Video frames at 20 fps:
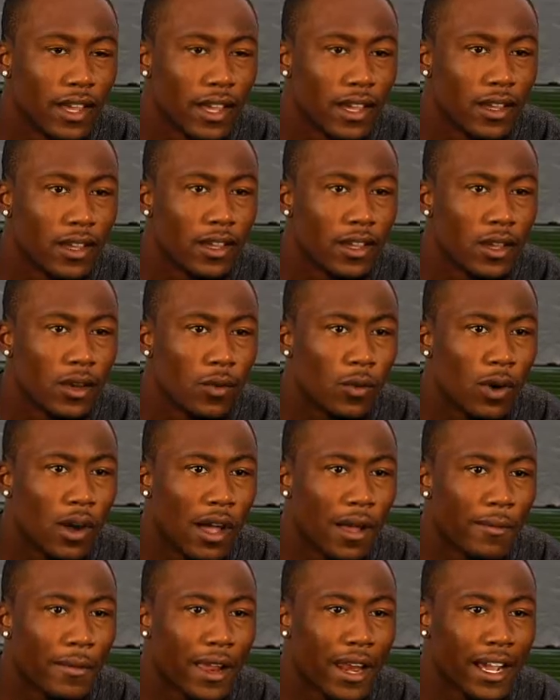Yeah. Well,
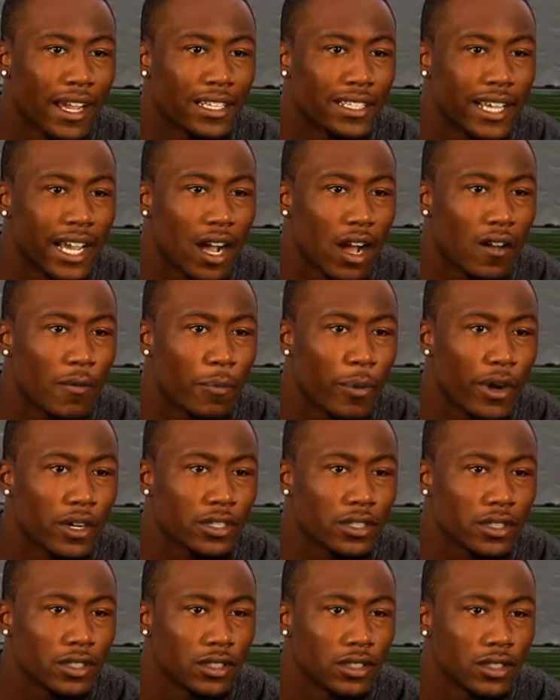I mean, I can take off
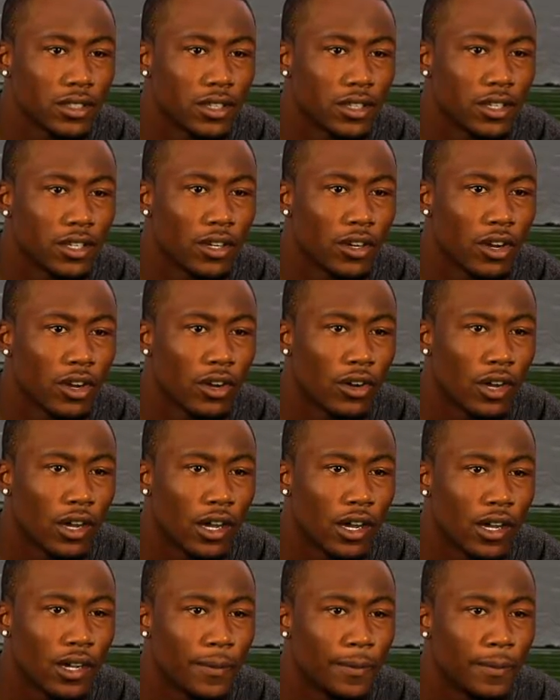pressure, you know,
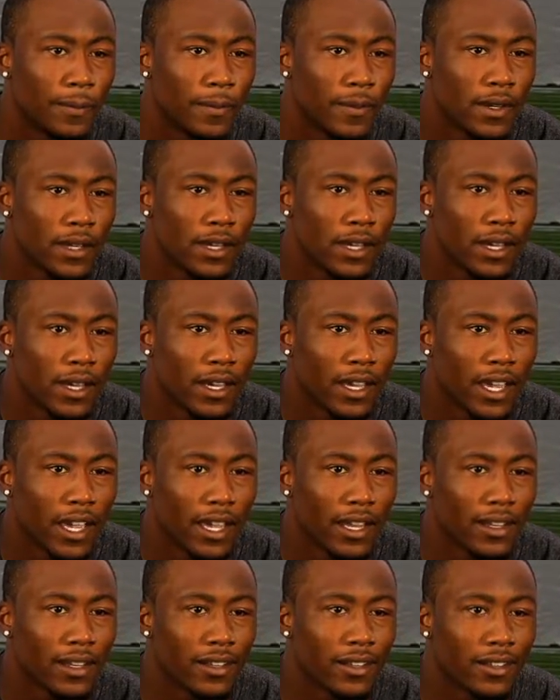um,
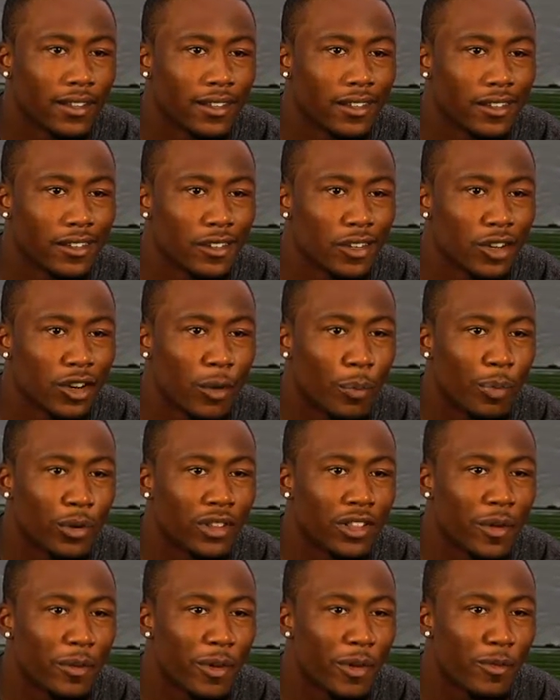get, you know,
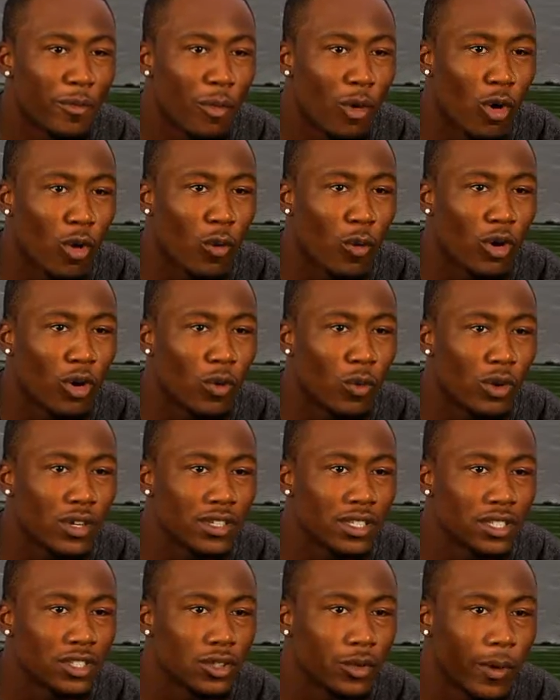put them in more one-on-one
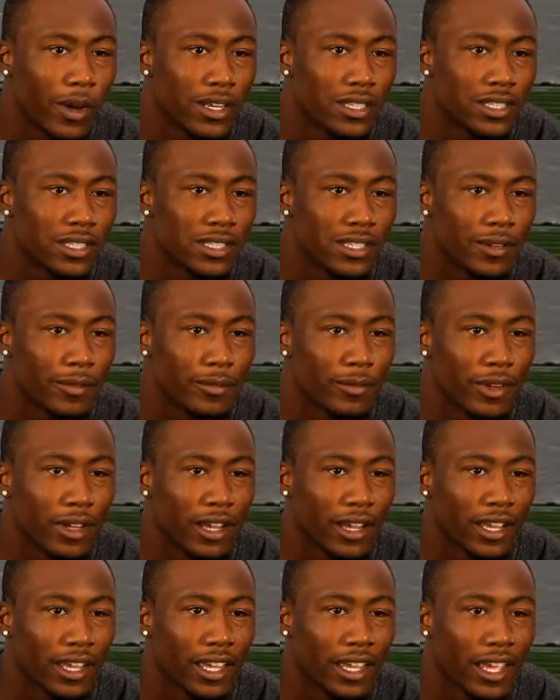situations and,
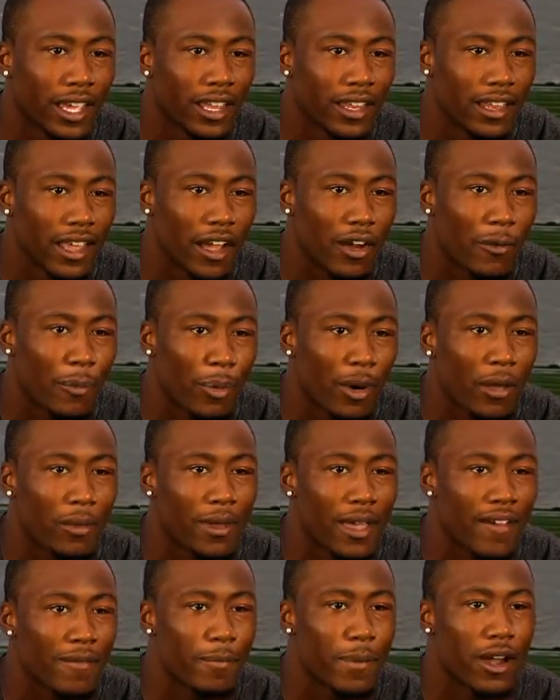and, and they'll
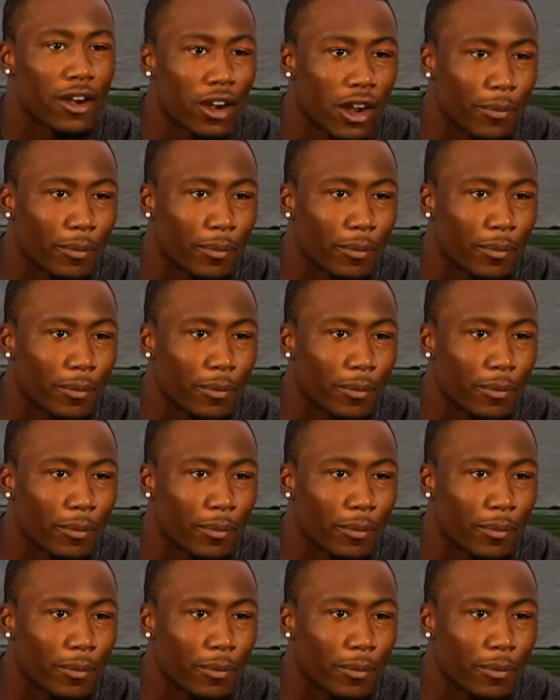probably have better